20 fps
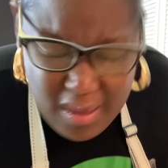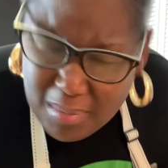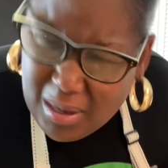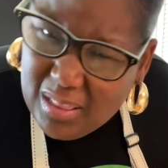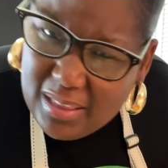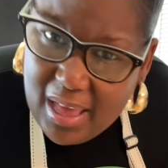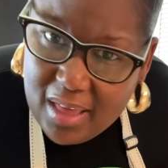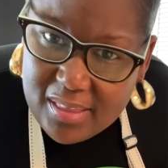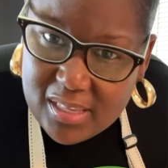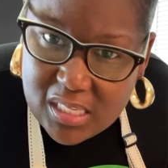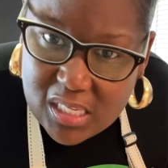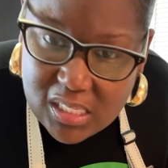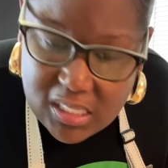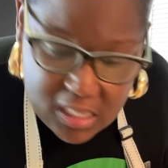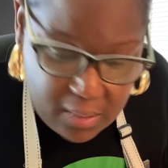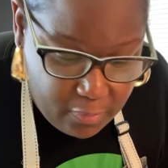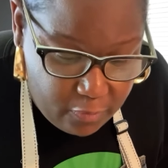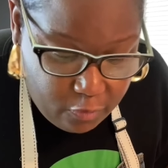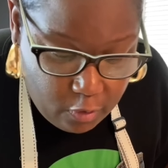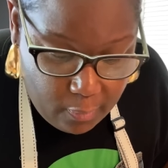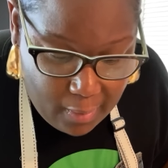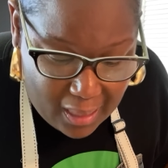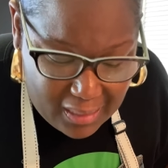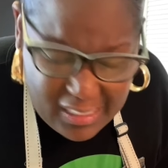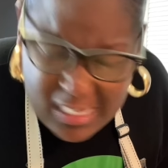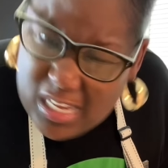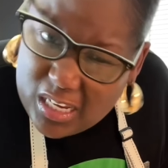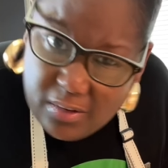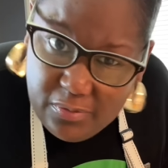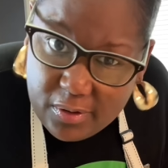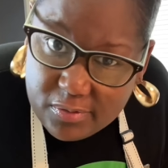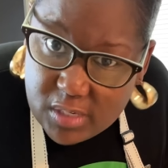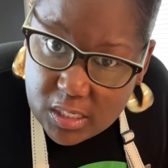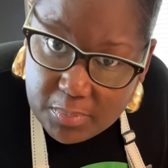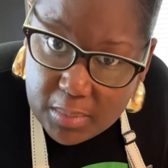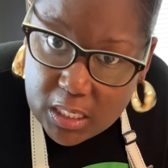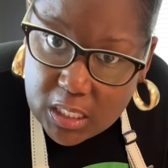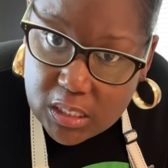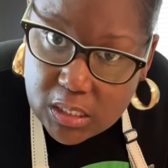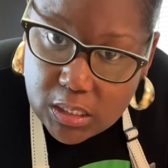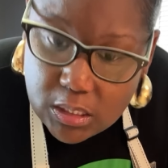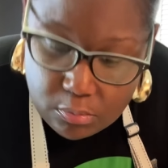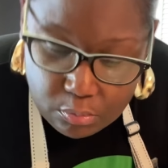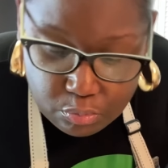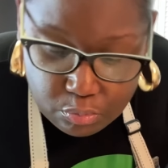I'm gonna allow this to simmer for about 10 to 15 minutes.